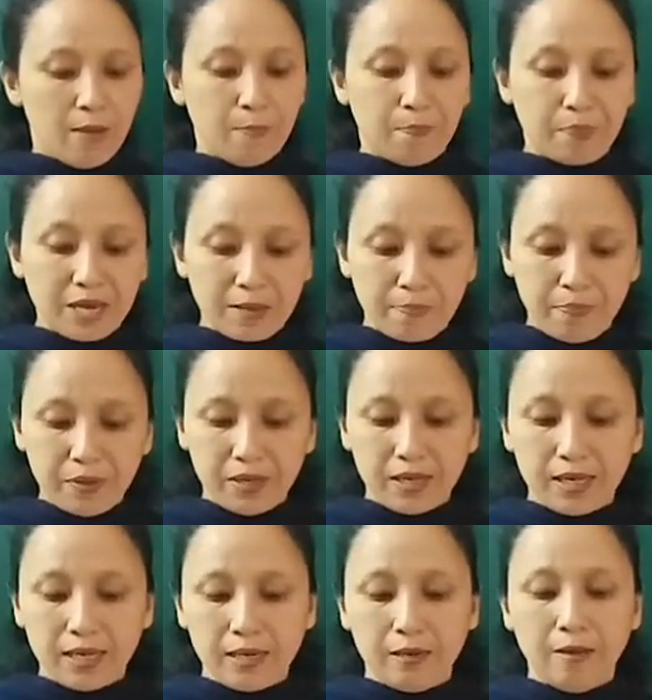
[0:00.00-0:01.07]

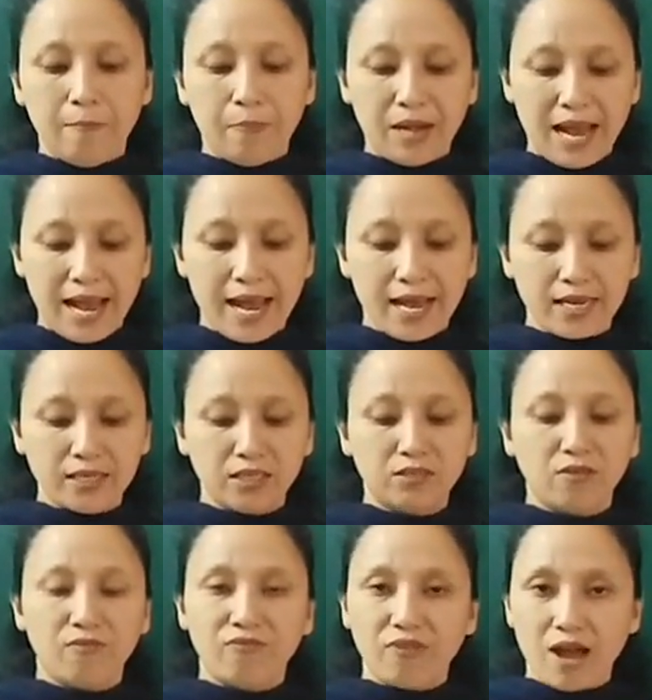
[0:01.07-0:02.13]
people,
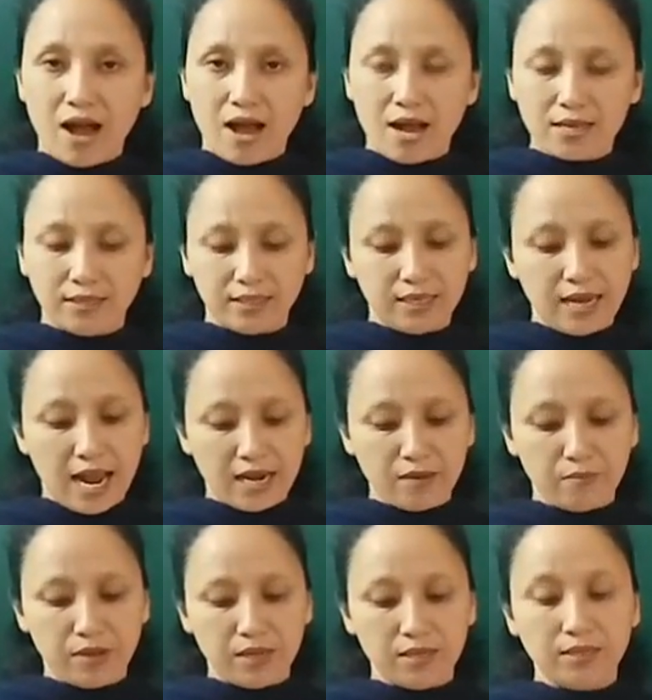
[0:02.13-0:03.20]
plants, flowers and
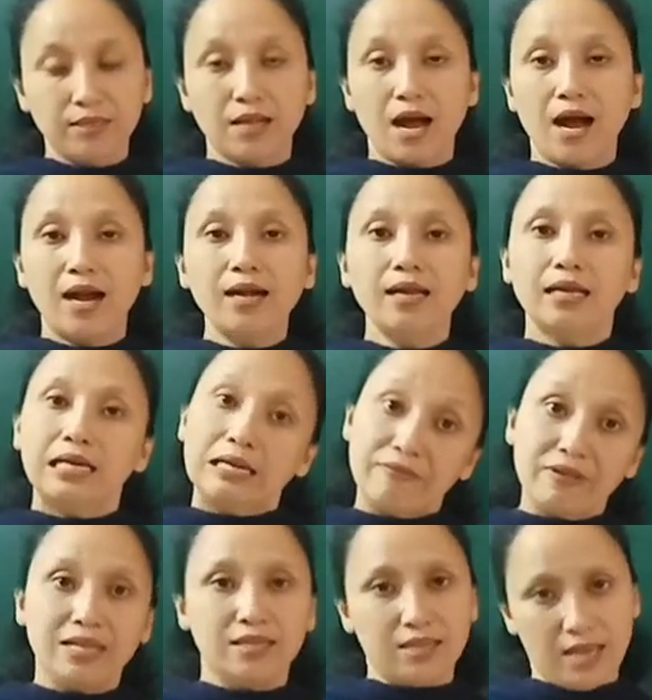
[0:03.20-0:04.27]
animals are
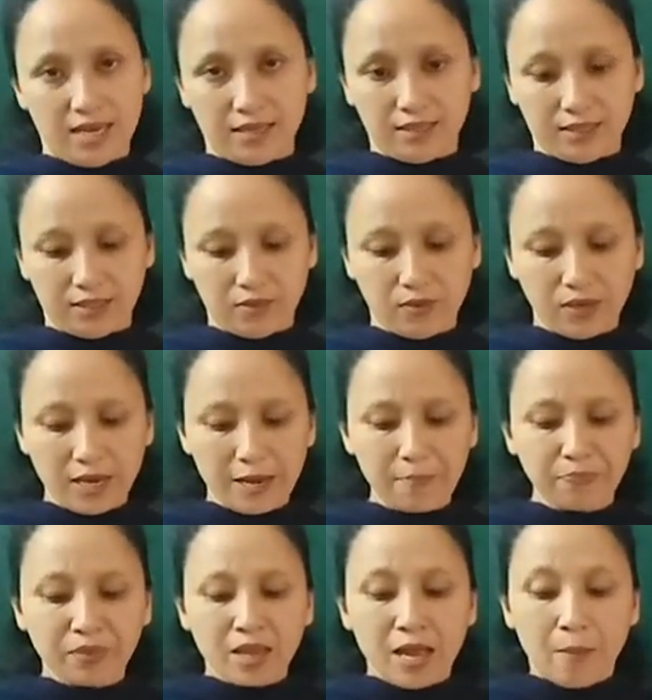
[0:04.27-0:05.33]
living things. Okay,
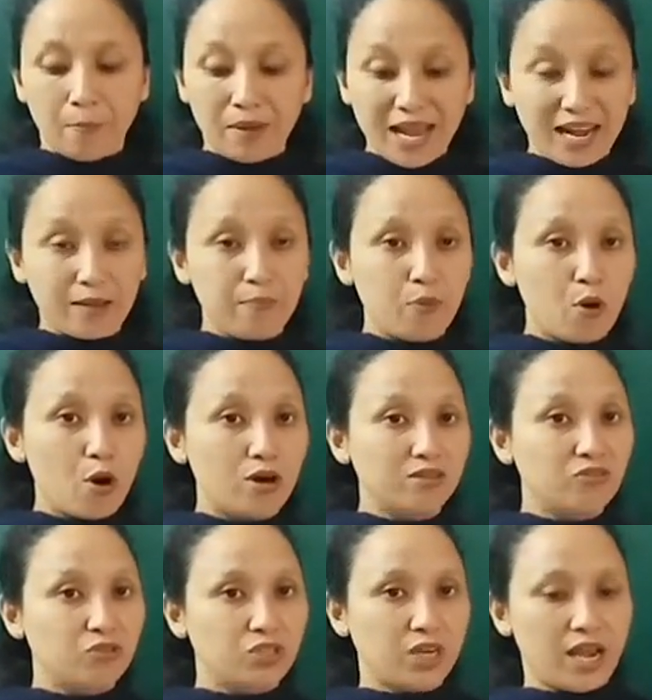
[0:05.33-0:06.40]

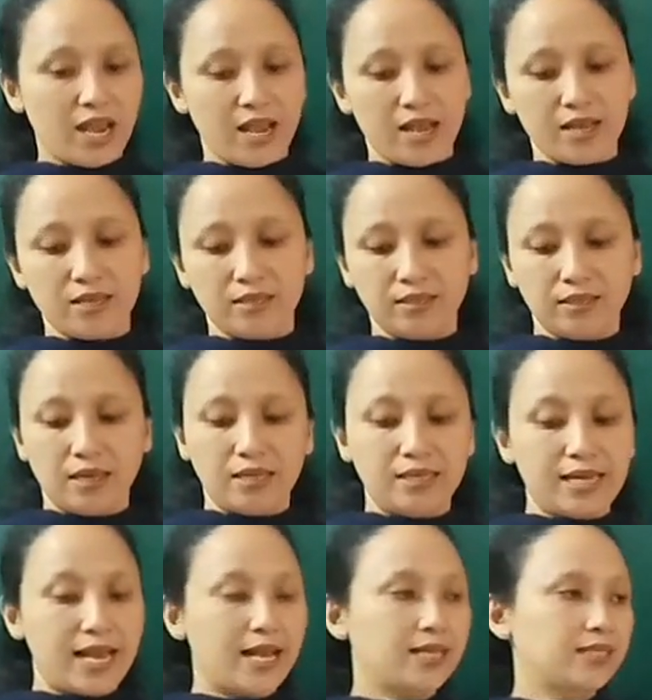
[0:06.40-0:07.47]
blackboards, chairs,
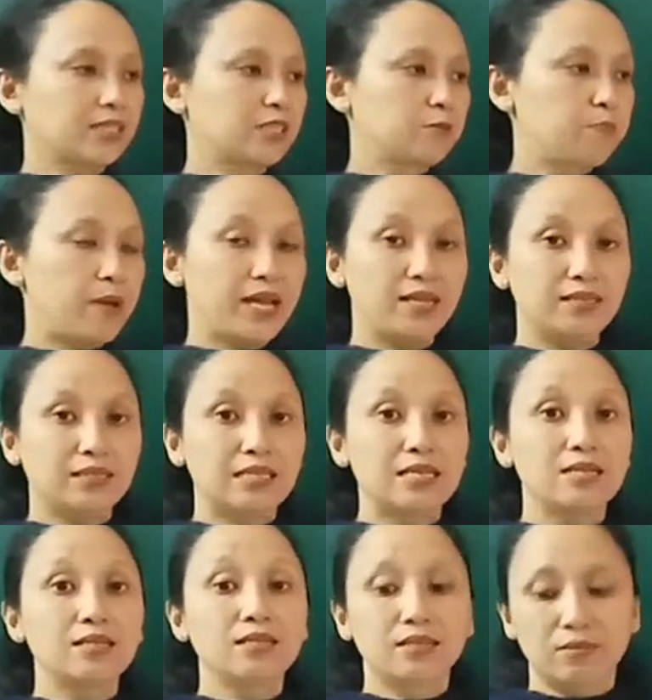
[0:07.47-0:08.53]
desks,
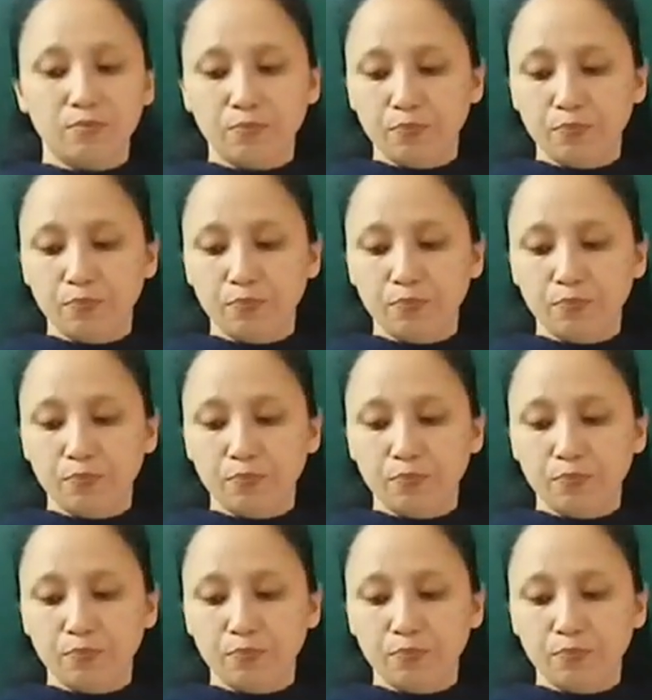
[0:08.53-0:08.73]
pencils,